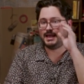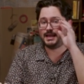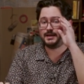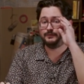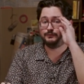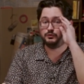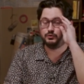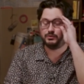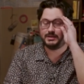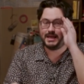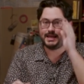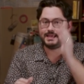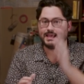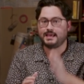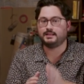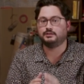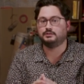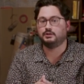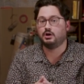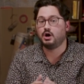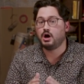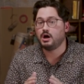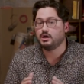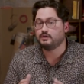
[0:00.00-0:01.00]
And if you take a
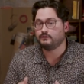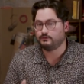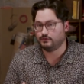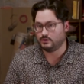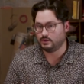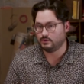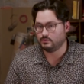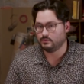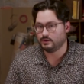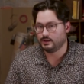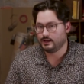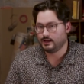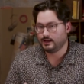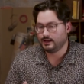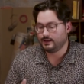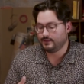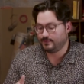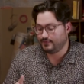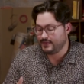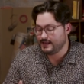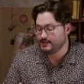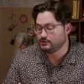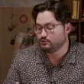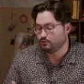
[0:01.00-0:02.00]
long view,
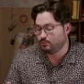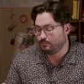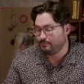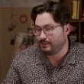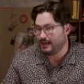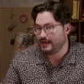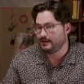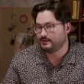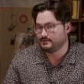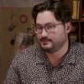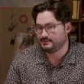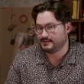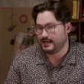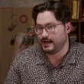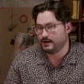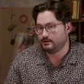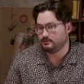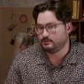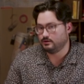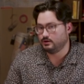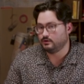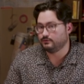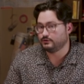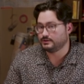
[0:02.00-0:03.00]
things will balance
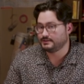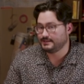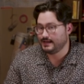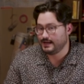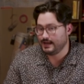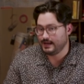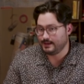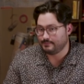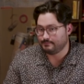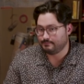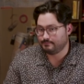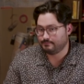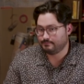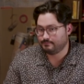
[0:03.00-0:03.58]
out over time.